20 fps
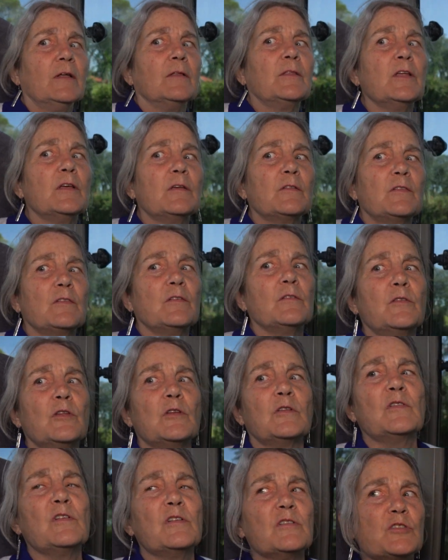this
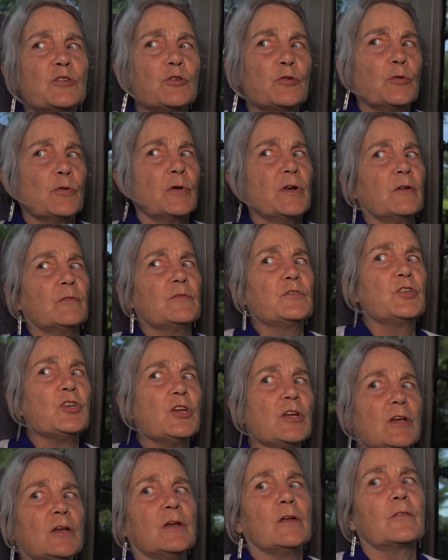intuitive
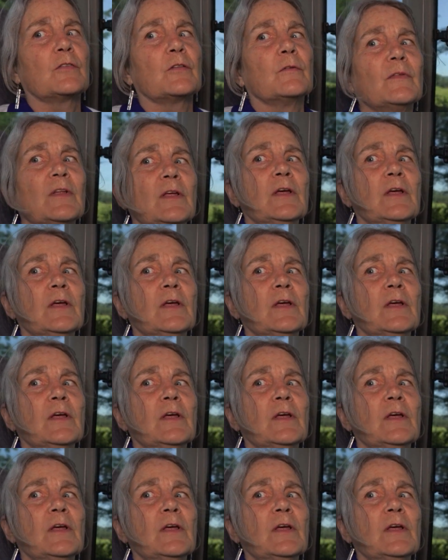genius,